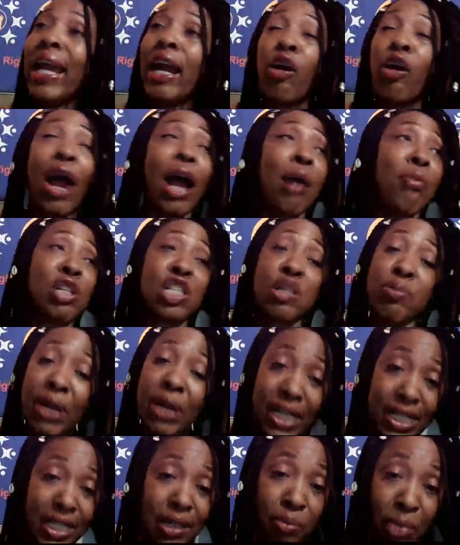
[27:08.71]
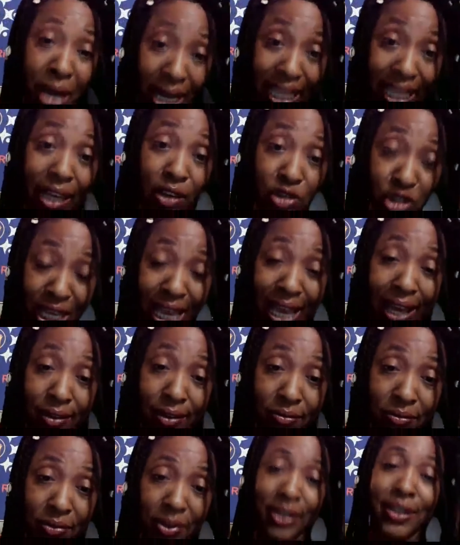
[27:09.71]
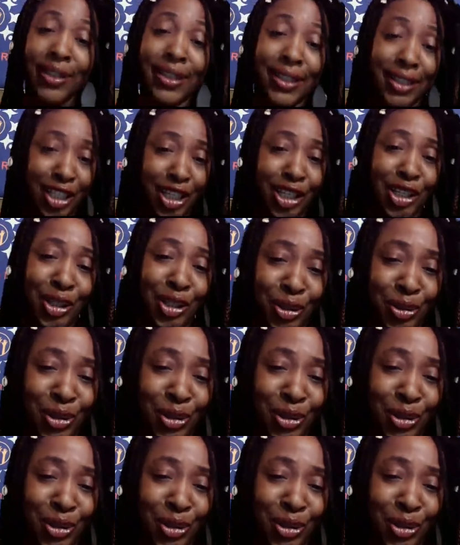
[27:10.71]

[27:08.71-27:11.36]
or how much money somebody else got.